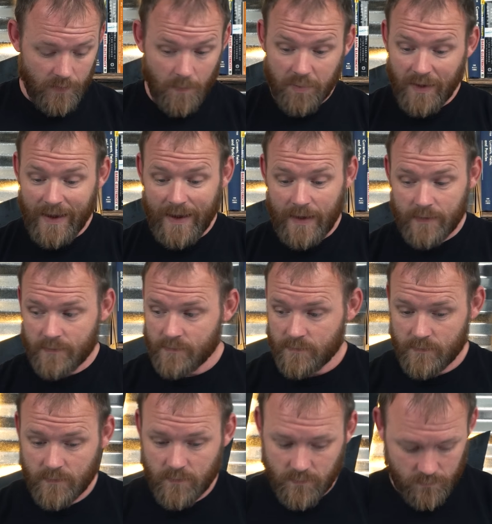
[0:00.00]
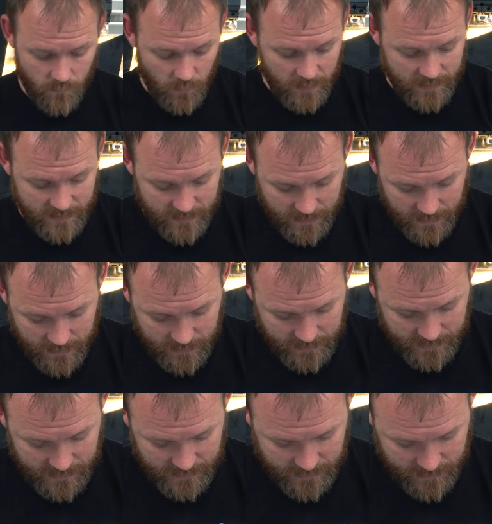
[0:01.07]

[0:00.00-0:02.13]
in the plan, what does